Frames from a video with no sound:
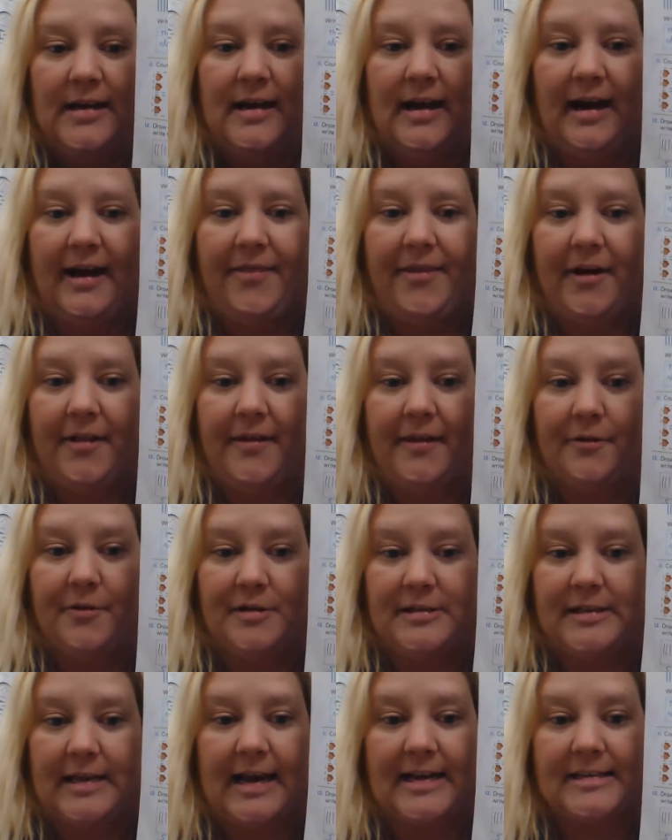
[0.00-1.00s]
I thought they were
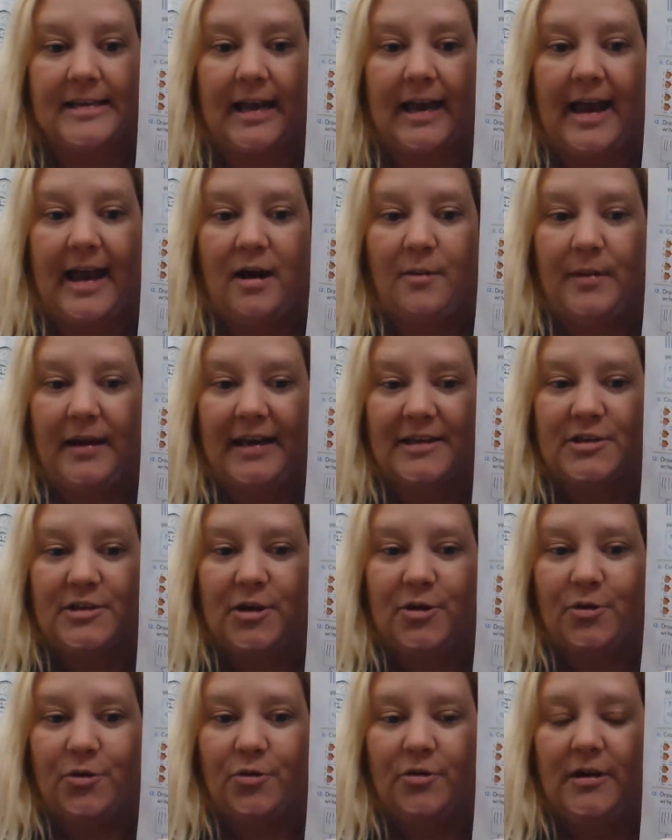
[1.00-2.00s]
just asking how many
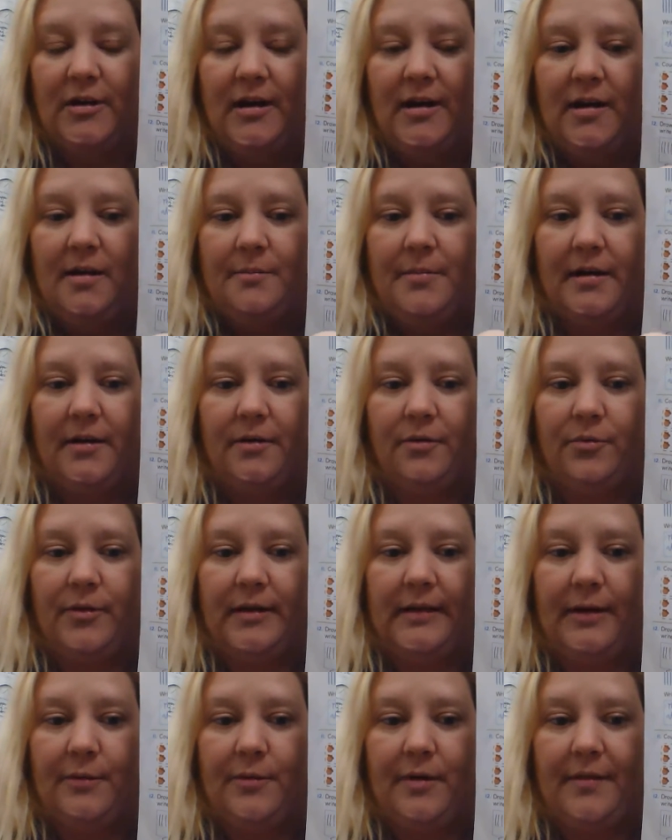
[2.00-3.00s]
total, but
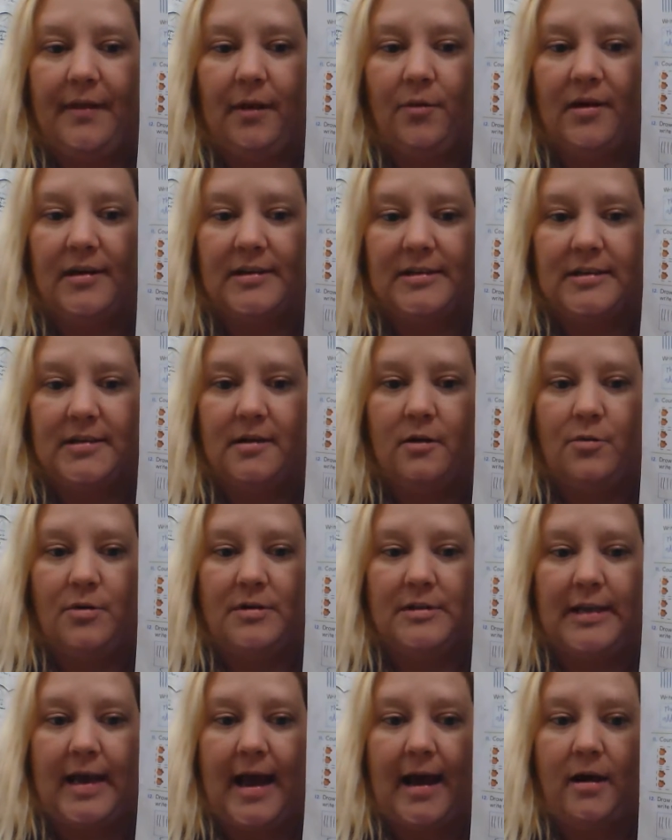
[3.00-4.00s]
really what they wanted to know
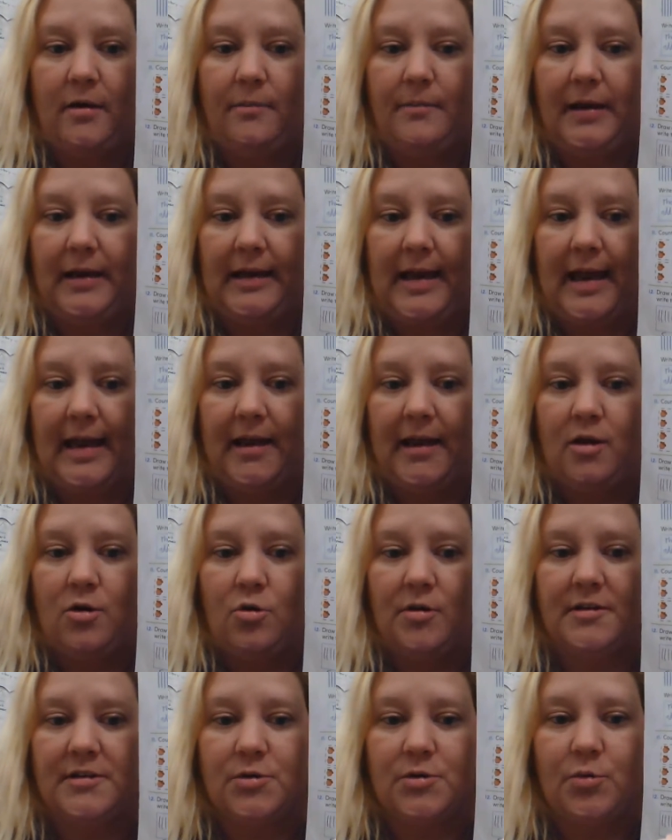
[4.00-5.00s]
was how many
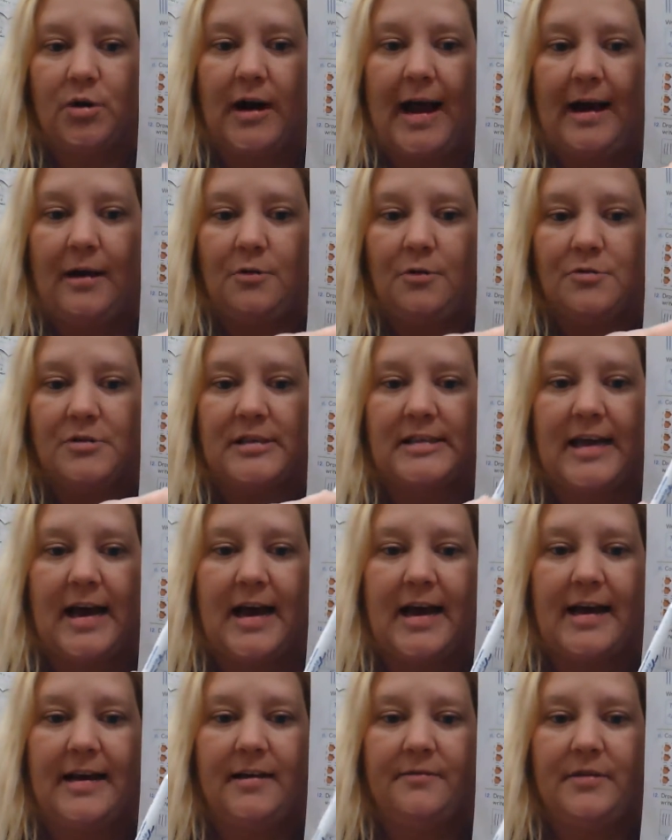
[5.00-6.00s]
acorns were
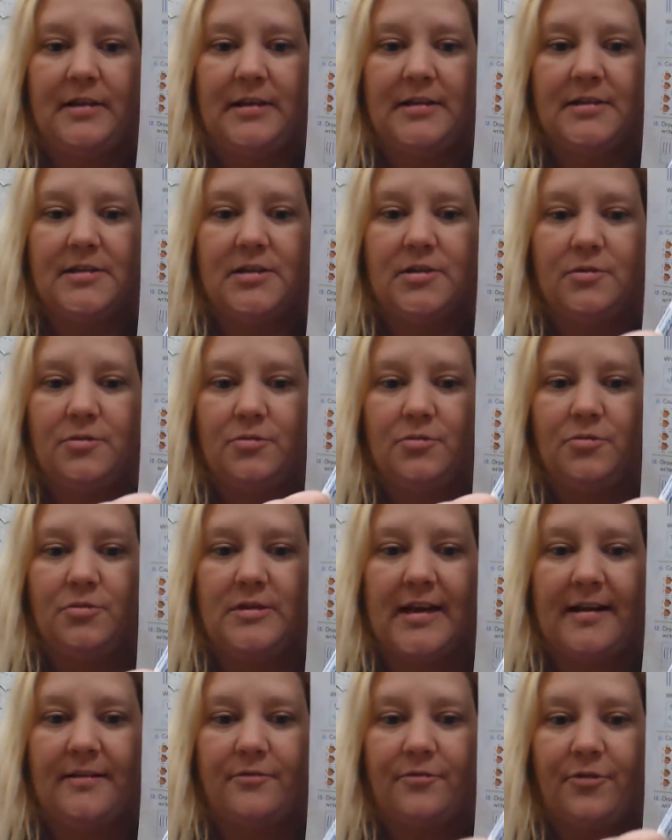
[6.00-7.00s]
outside of these 2
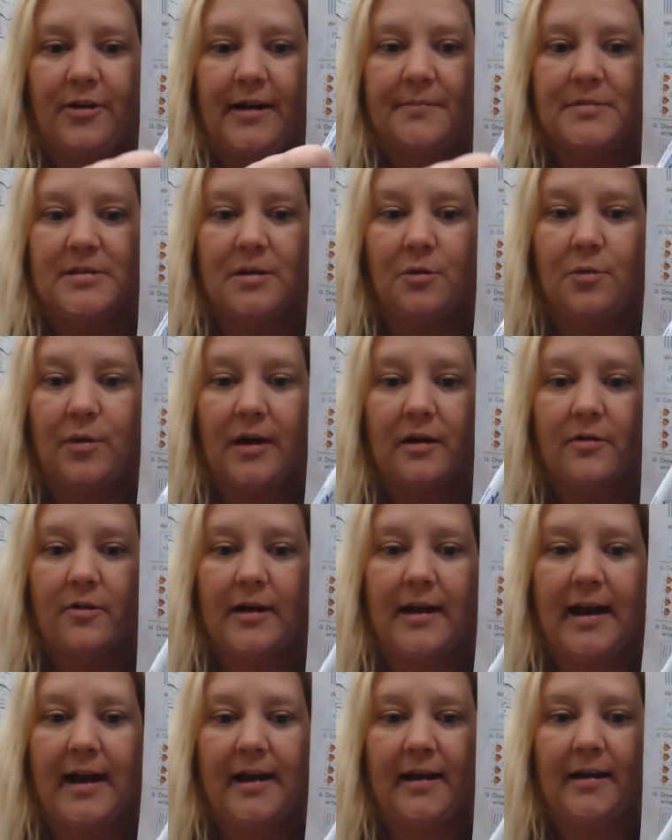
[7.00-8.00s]
10 frames that we
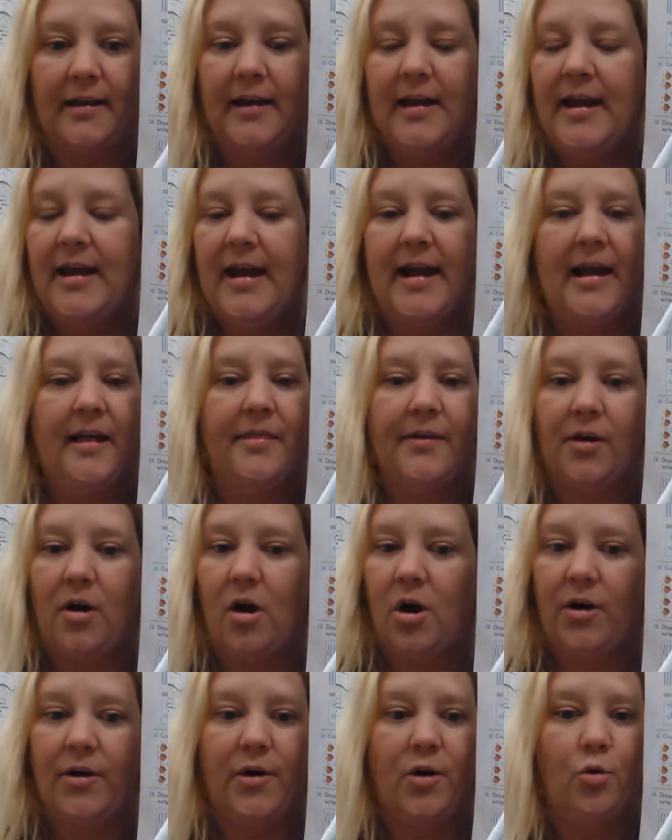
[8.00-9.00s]
created. And there
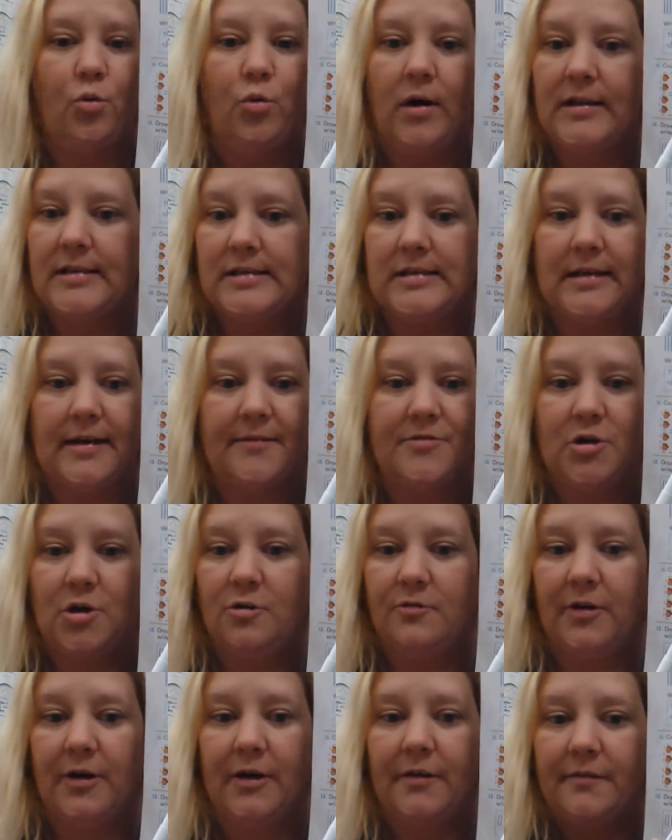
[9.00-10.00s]
are no 1s left
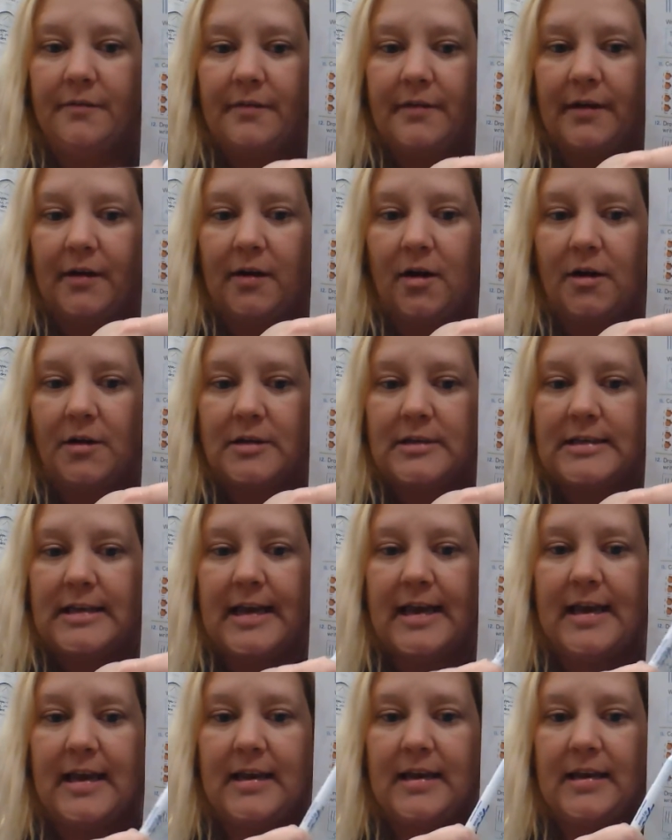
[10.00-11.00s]
over. There are
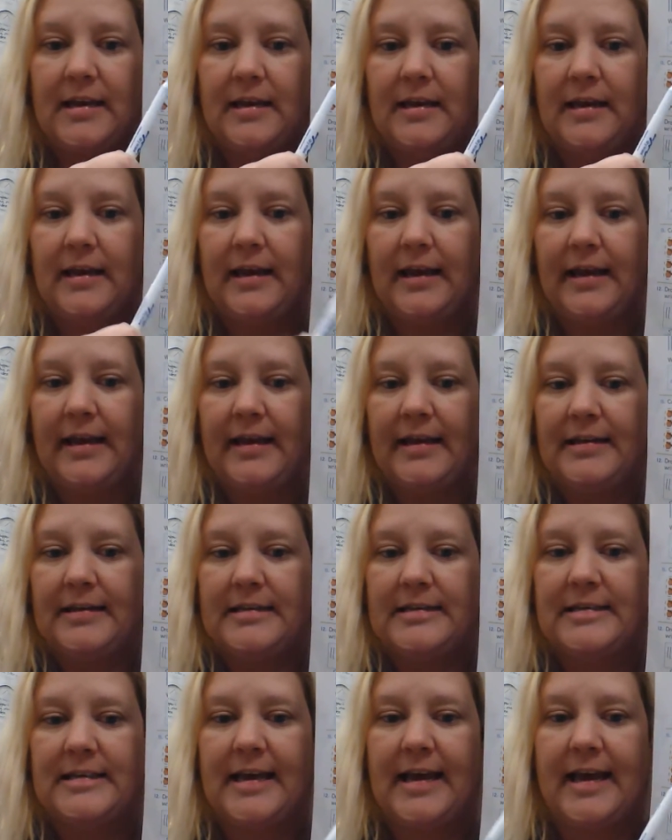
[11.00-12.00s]
10
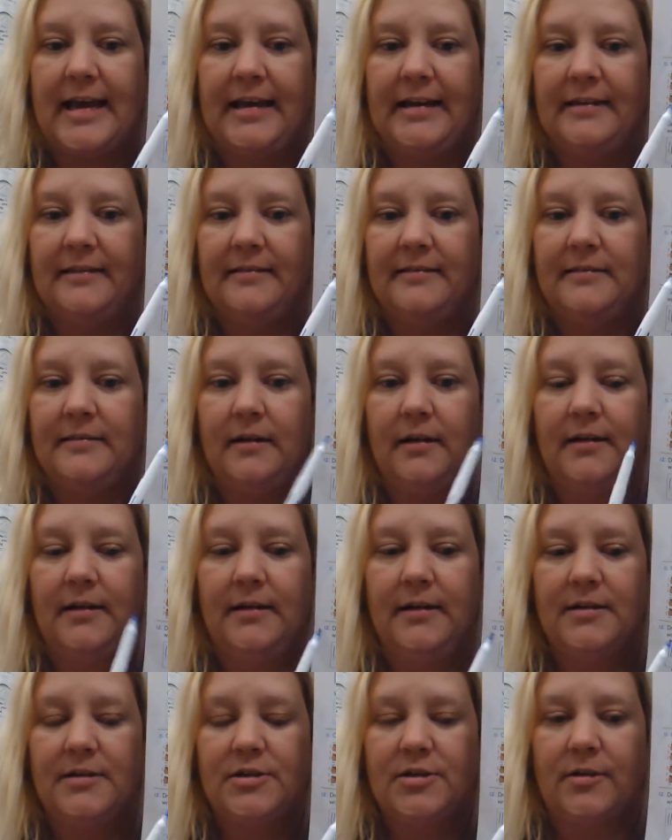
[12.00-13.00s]
and 10.
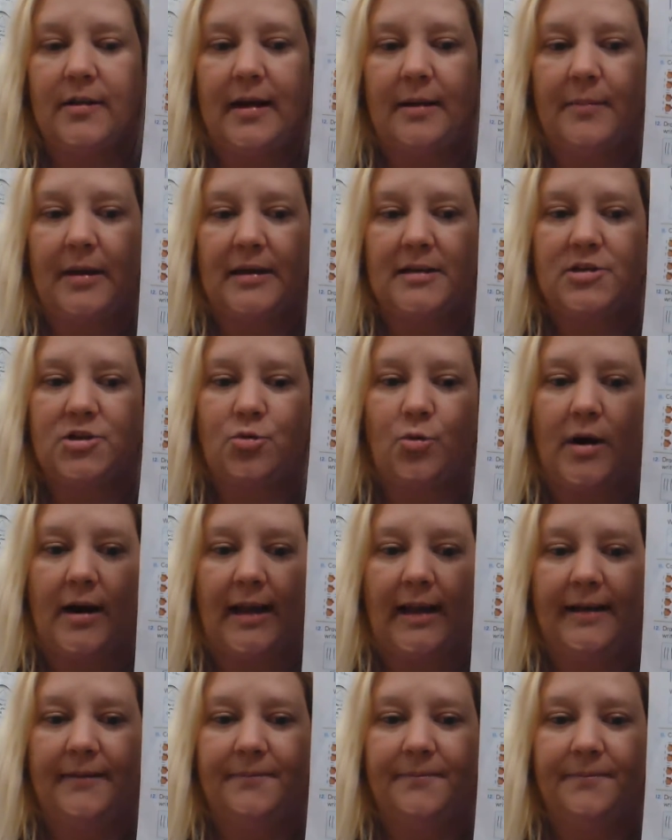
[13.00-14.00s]
So that makes 20.